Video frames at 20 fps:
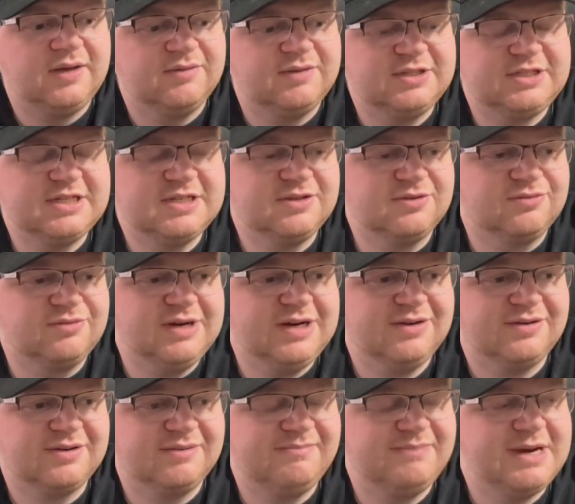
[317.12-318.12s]
Which is a
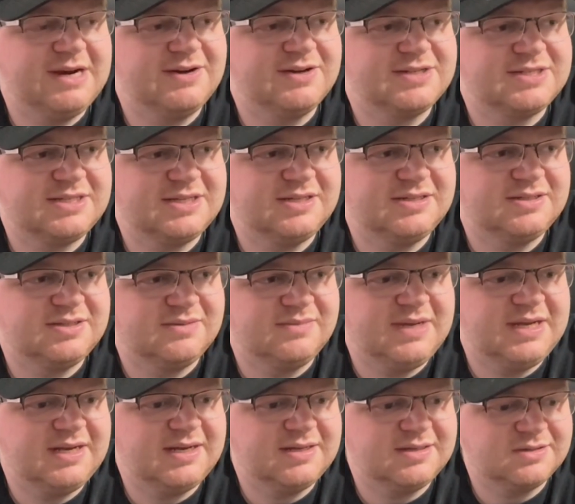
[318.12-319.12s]
weird comparison to
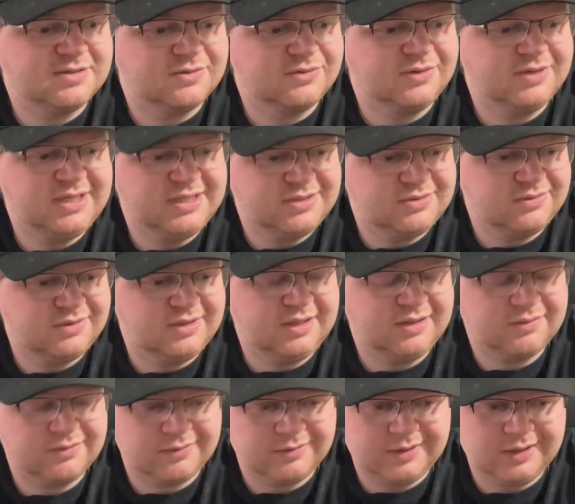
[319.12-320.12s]
make in
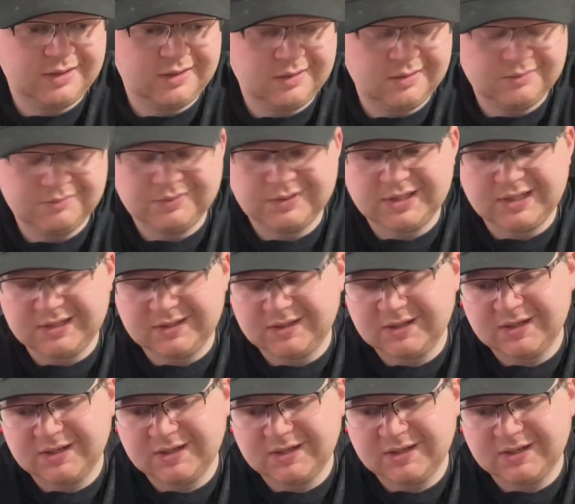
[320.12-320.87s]
2023, but